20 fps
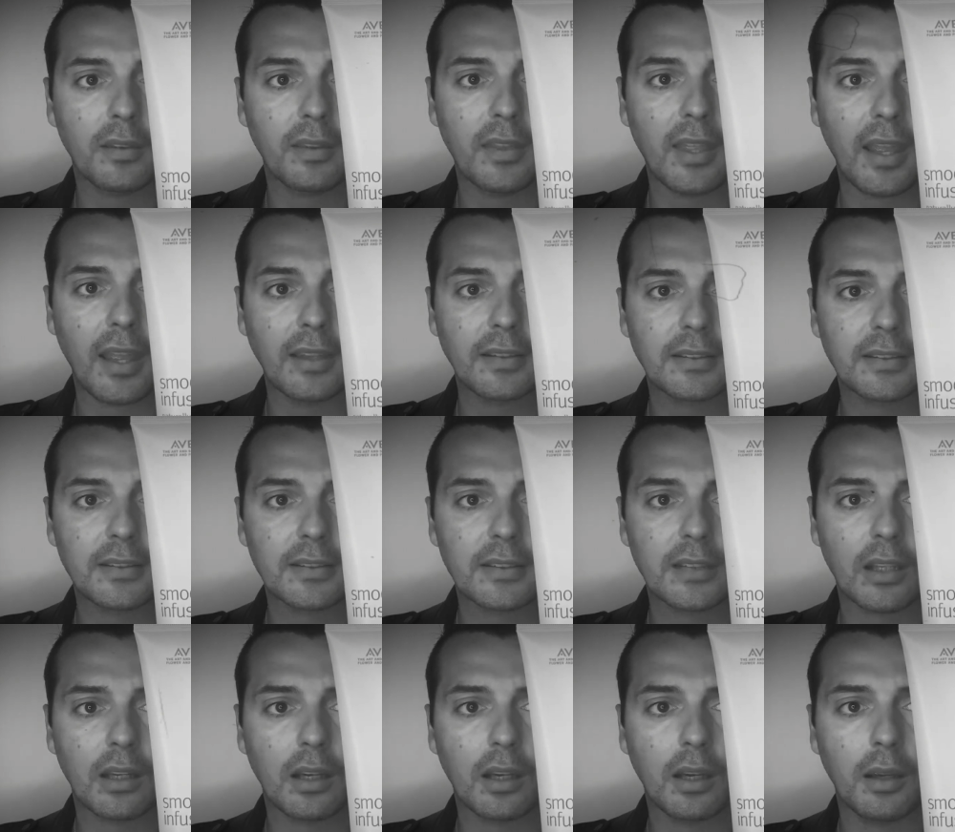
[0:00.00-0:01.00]
that
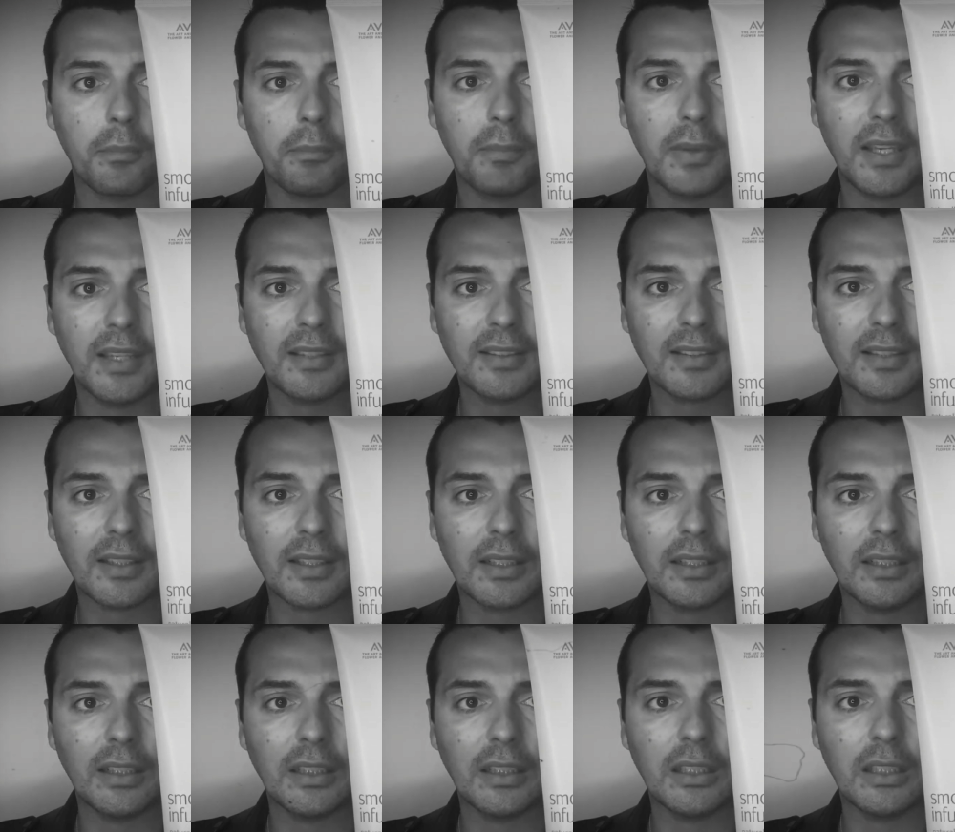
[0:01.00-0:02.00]
uh,
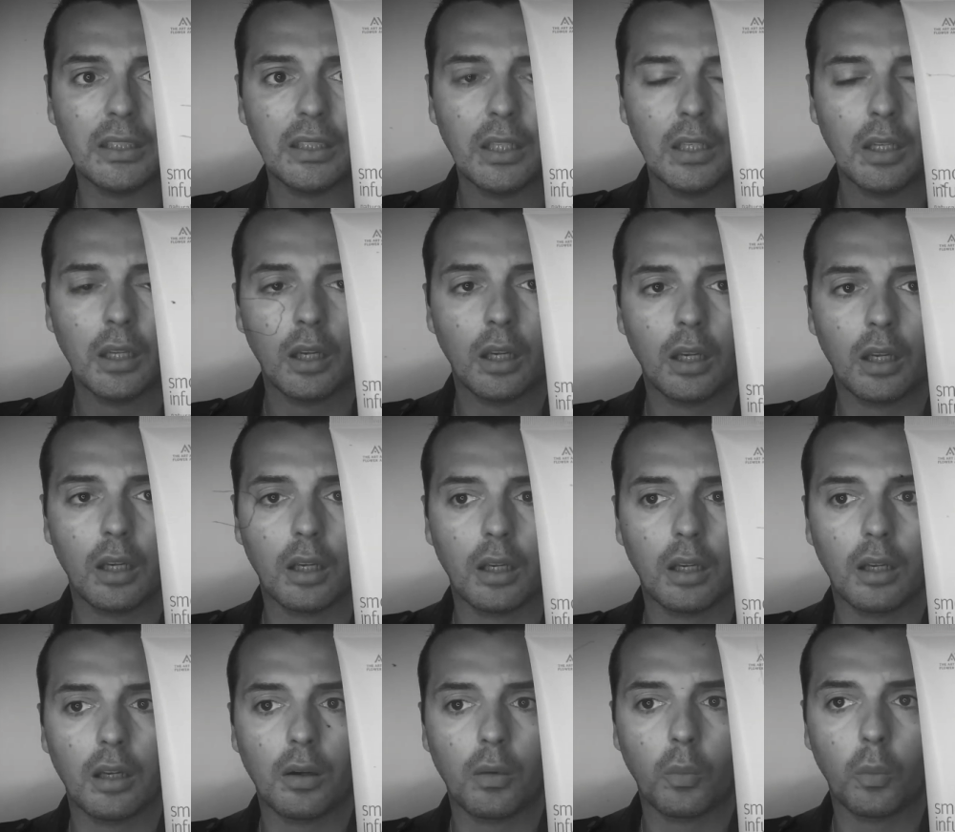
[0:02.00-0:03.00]
basically
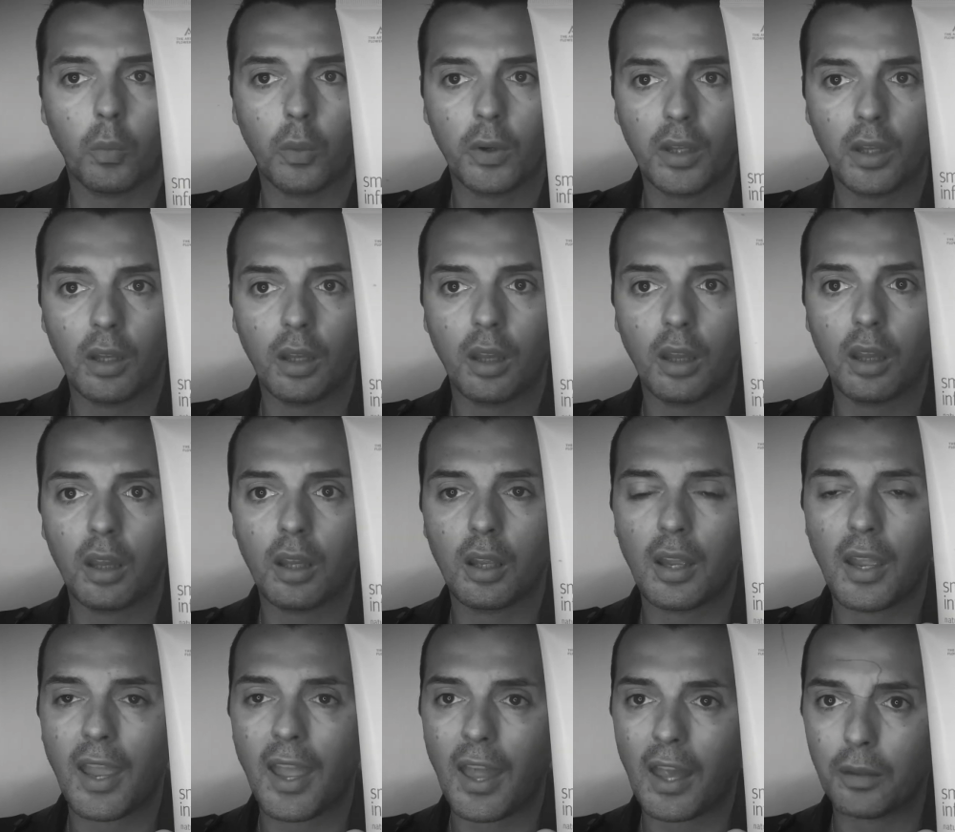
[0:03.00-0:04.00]
uh, will
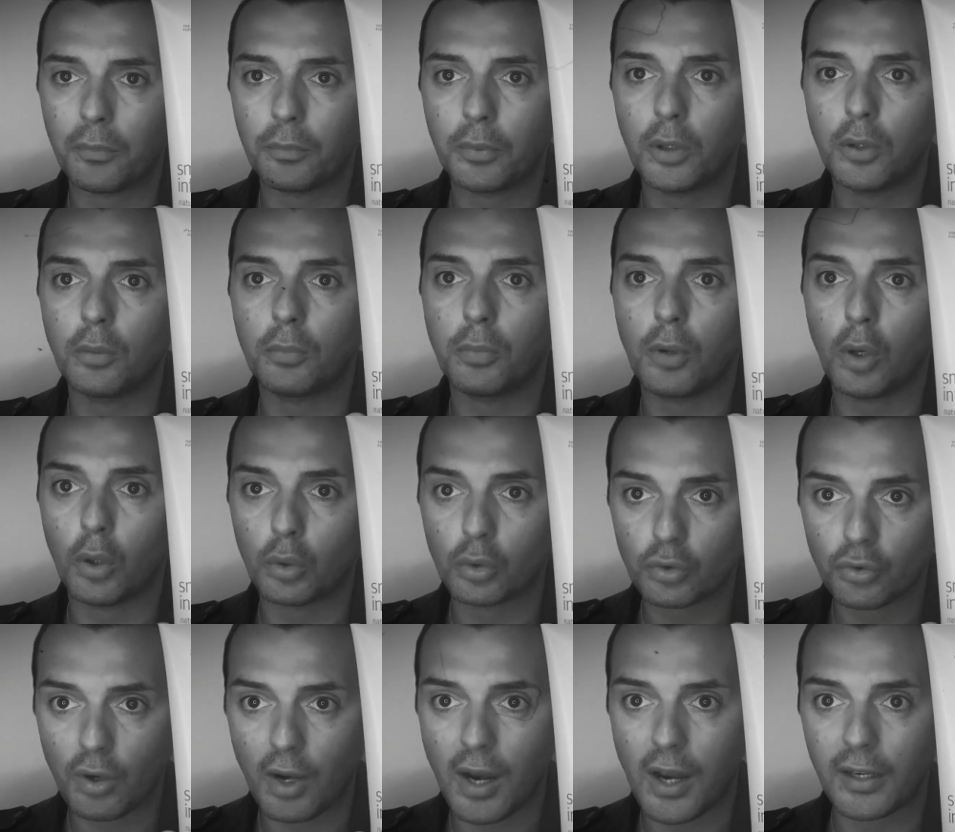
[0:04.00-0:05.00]
help you blow
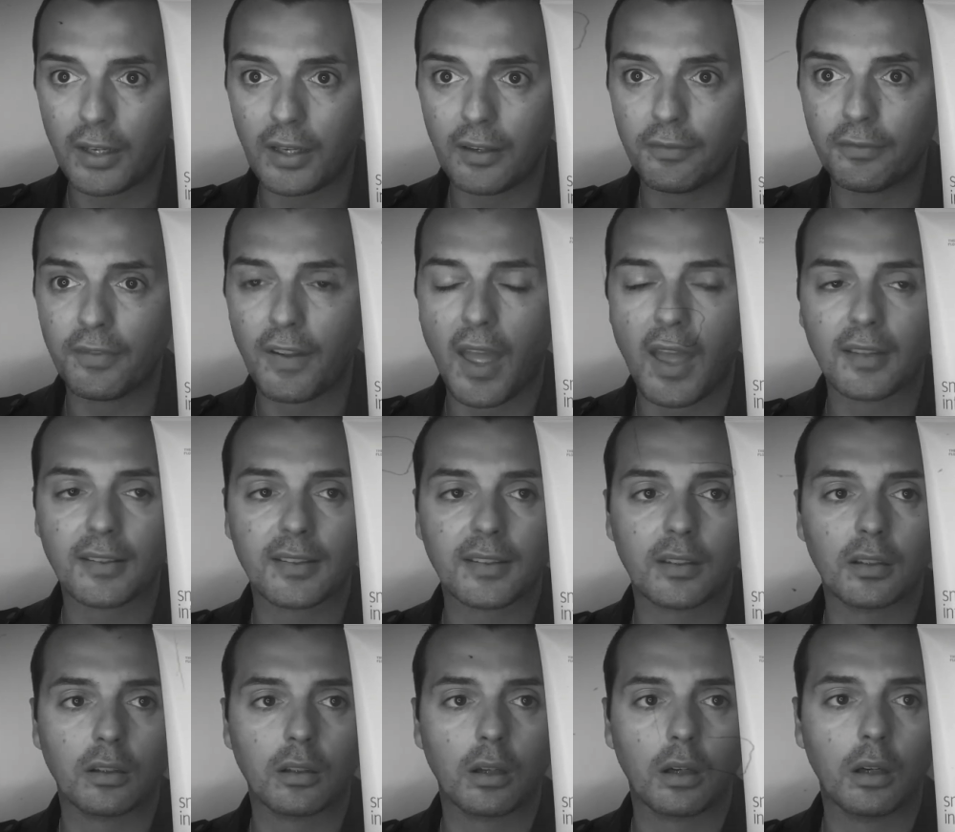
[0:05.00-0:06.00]
dry it
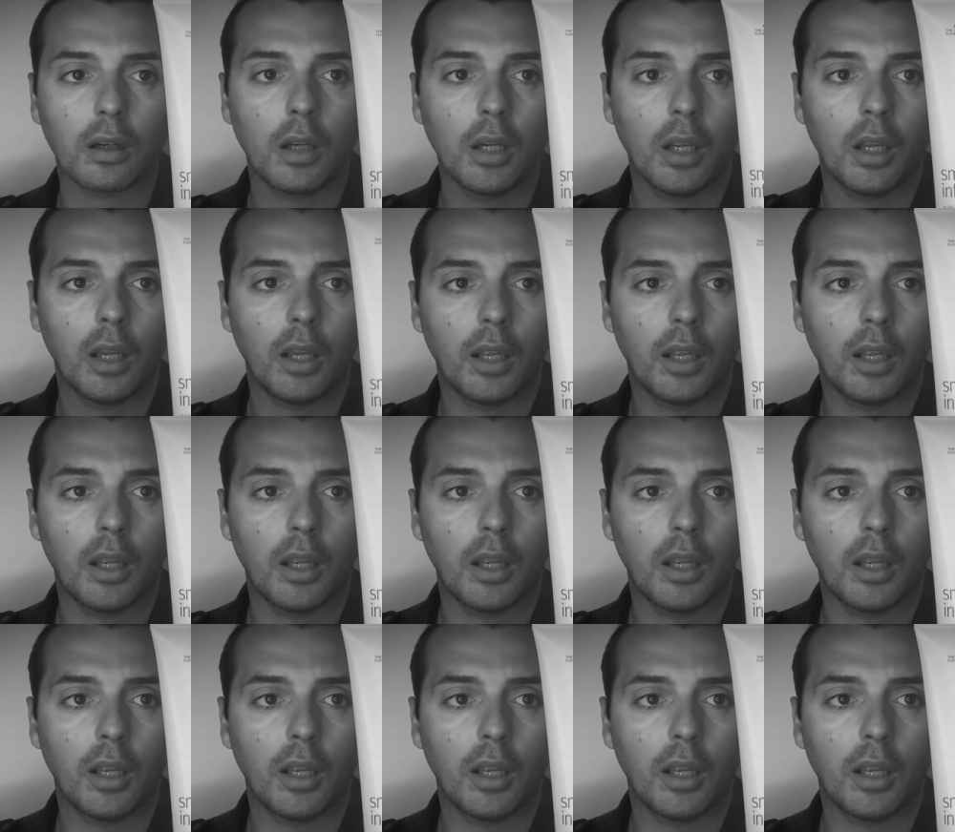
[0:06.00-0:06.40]
faster.